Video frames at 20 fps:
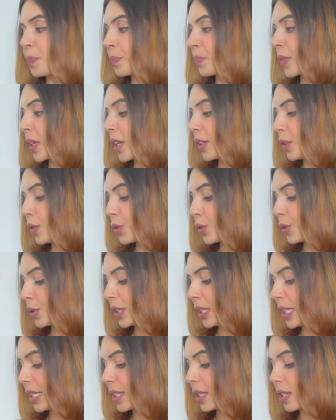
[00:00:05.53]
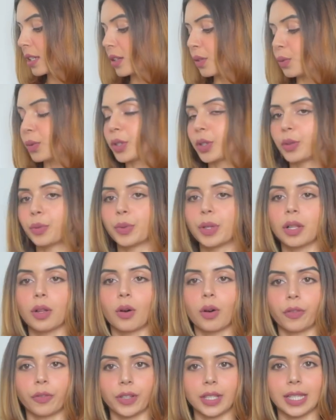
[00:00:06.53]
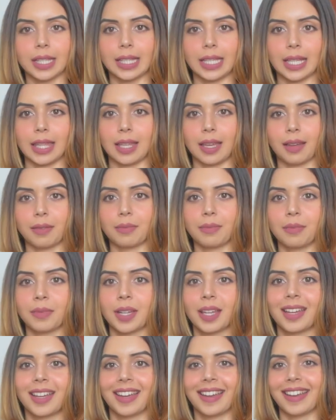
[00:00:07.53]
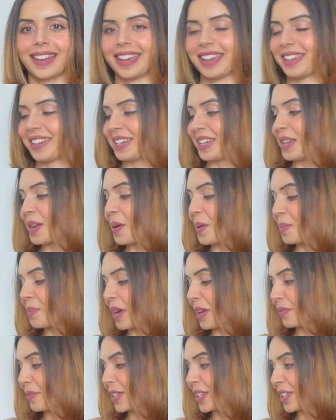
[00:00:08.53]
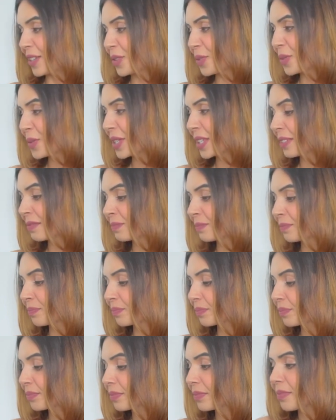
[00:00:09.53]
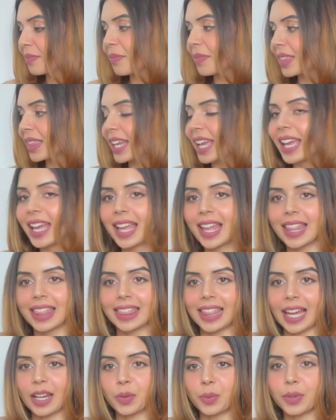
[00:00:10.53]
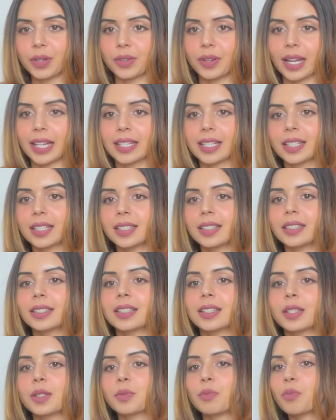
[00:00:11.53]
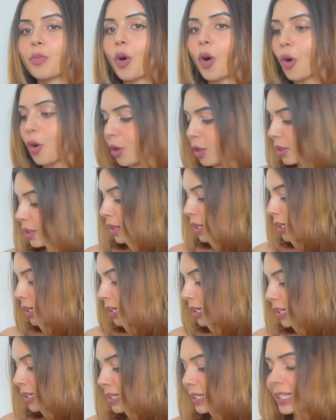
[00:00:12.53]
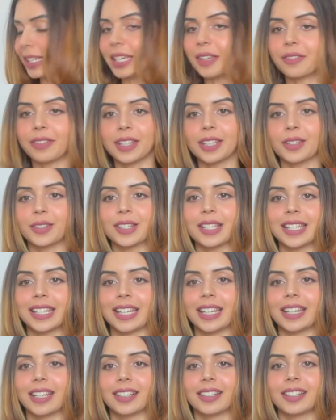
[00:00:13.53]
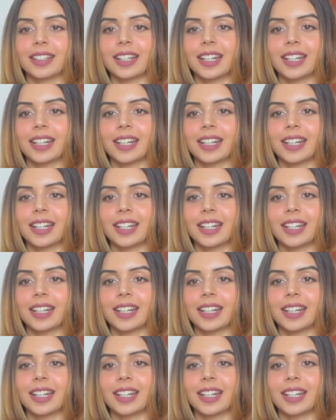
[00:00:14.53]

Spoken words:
you to these two. You will often see them in my videos. That one right here, the small little leaf that you can see here,